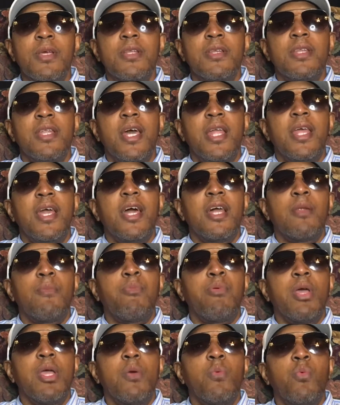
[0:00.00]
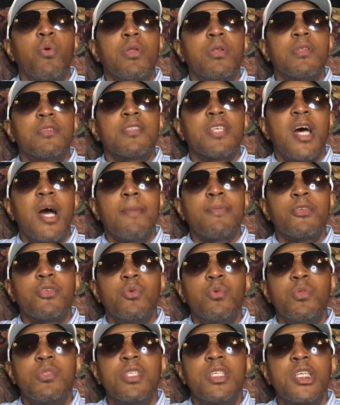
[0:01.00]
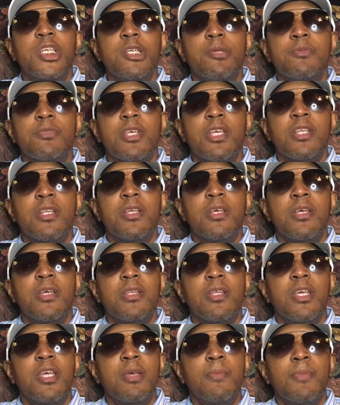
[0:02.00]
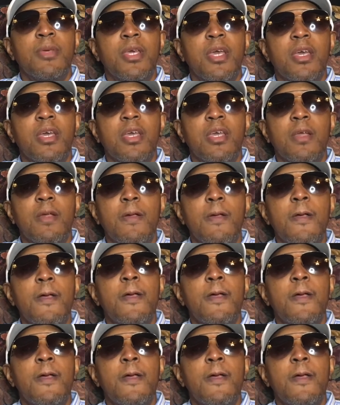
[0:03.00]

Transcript: Now they got to play one of the top shooting teams in the NBA.